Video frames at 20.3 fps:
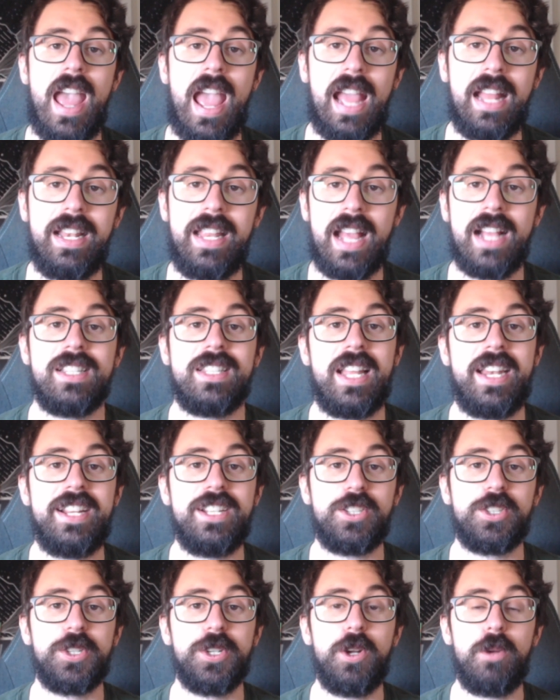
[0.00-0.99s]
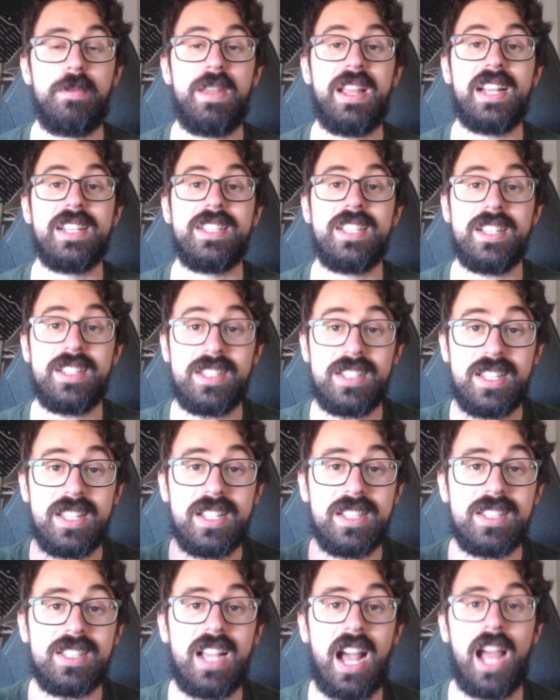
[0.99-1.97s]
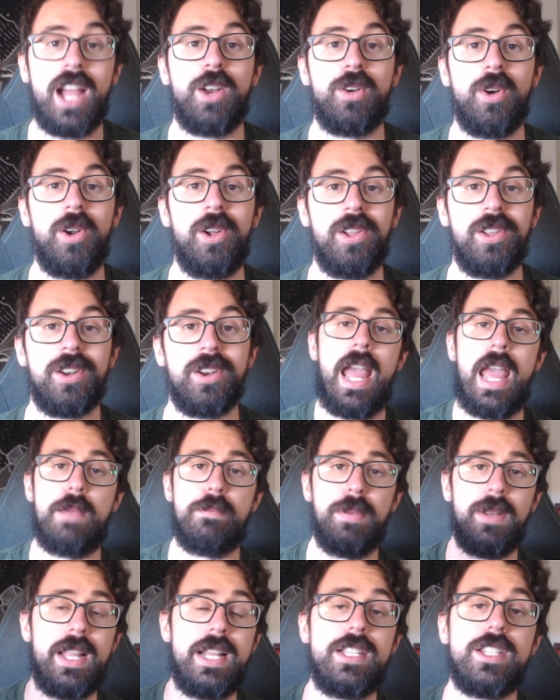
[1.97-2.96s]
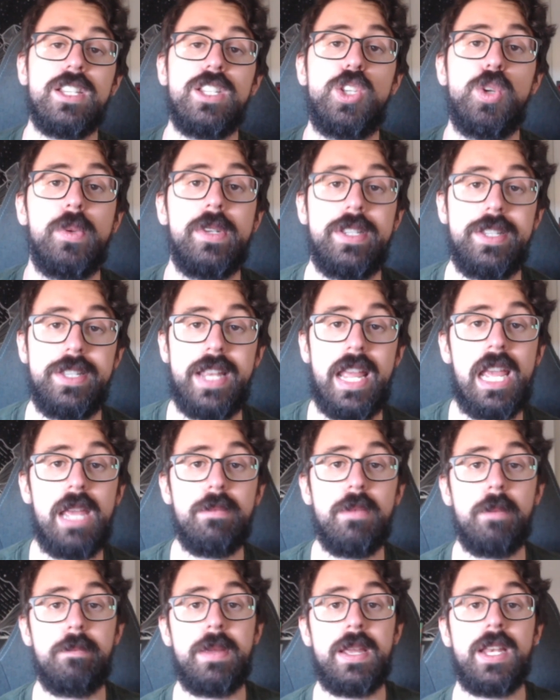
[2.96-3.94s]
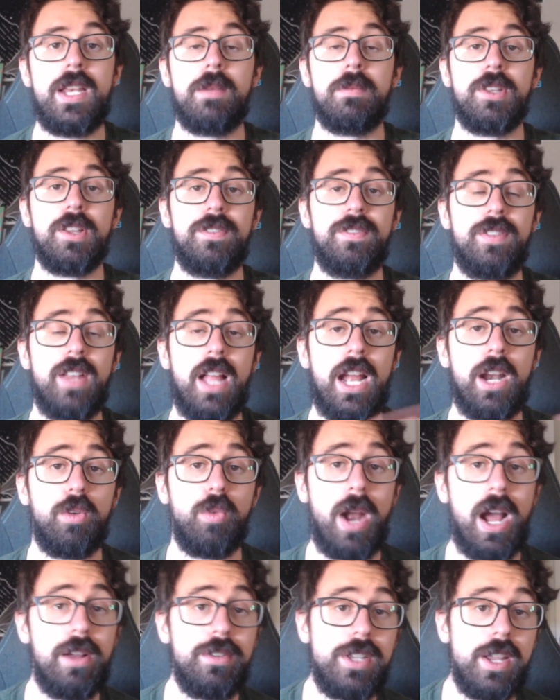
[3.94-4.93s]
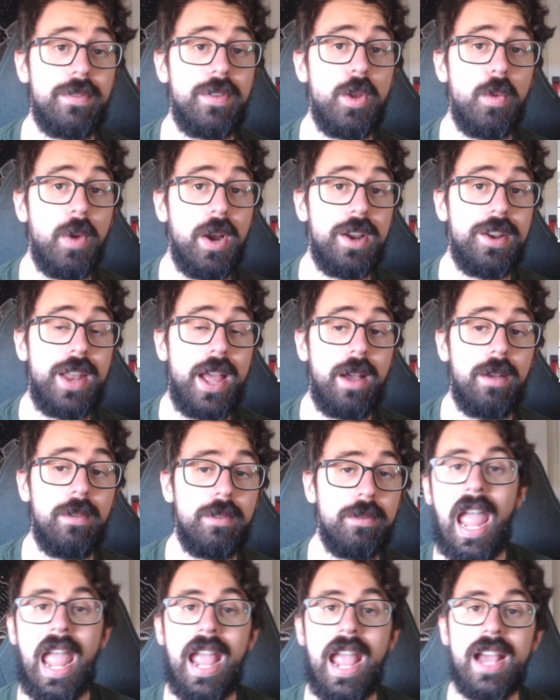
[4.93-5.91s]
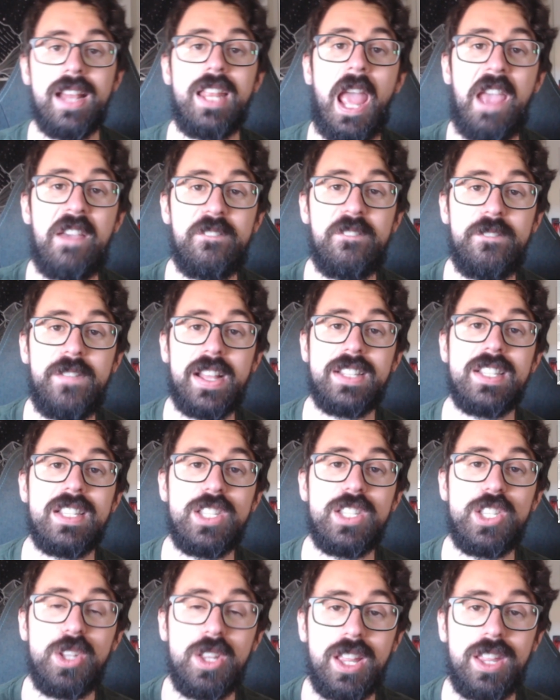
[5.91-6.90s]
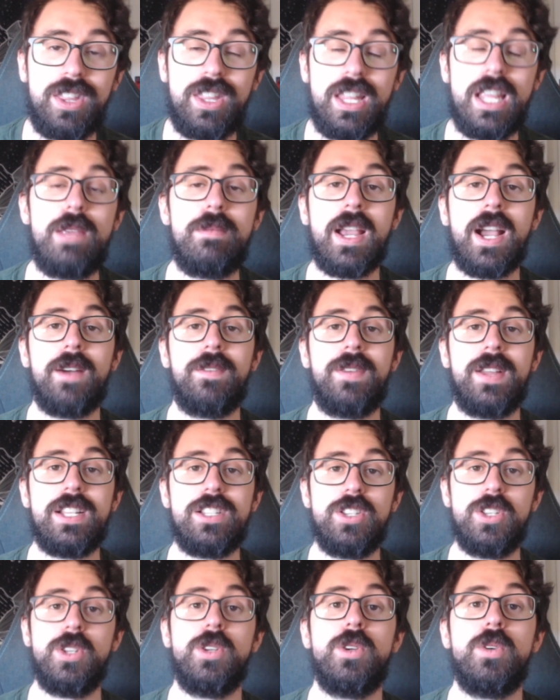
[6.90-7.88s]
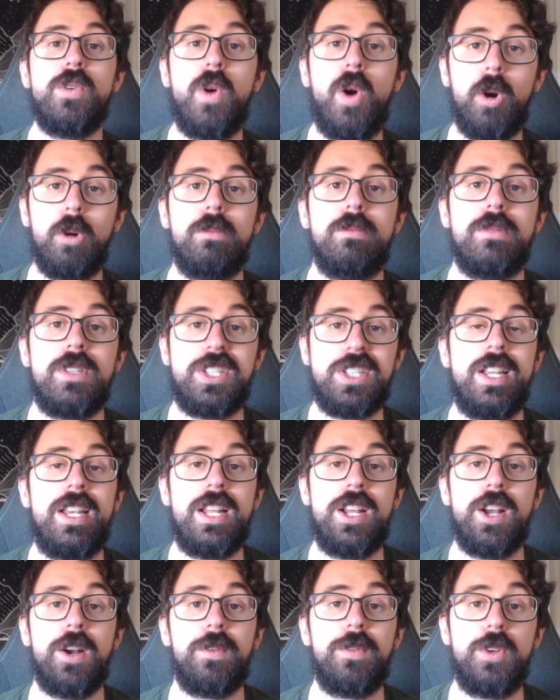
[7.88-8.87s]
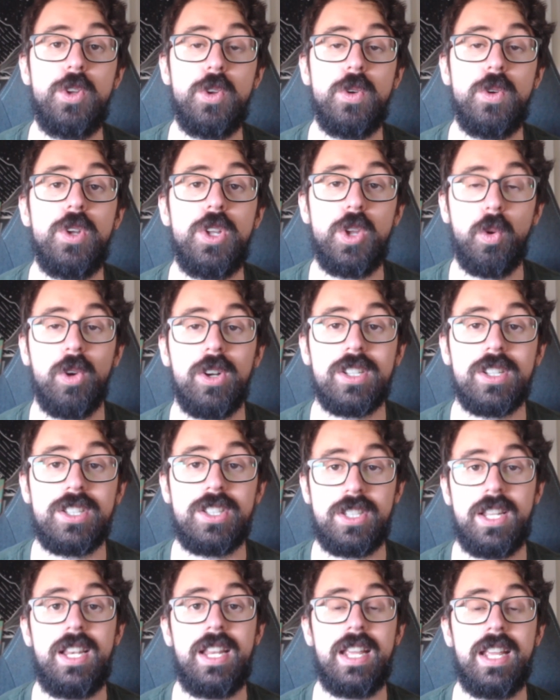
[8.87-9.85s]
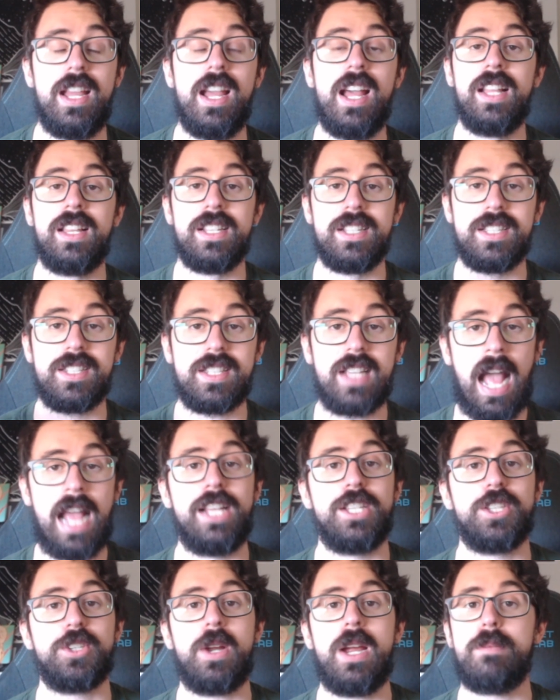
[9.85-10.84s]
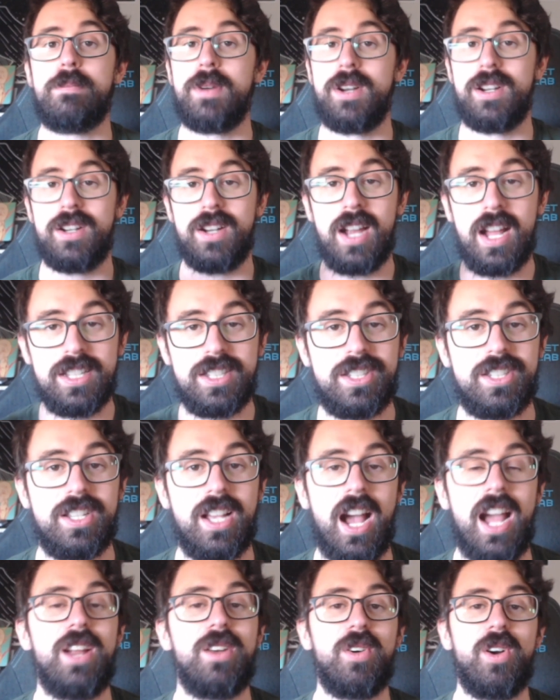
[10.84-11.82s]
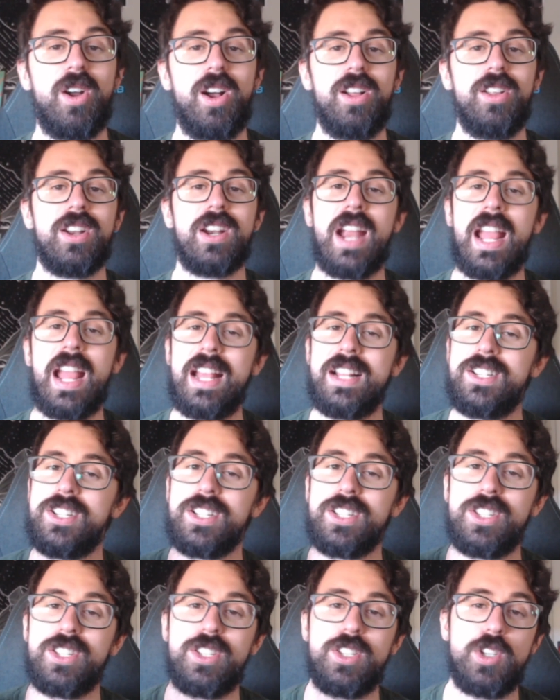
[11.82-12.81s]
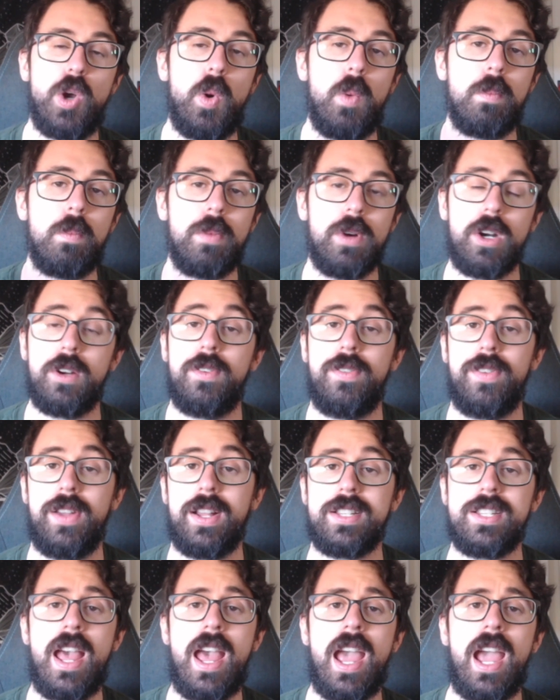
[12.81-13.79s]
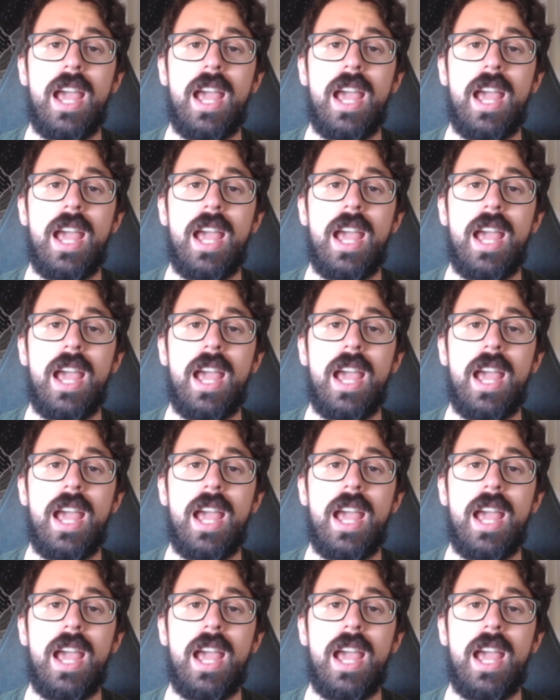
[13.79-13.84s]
And yes, that is true because this is the SKYCRAWLER. It plays into his name of being able to fly around everywhere now, and it fits into the theming of his new home city of New York City. The skyscraper, SKYCRAWLER, it's just so perfect.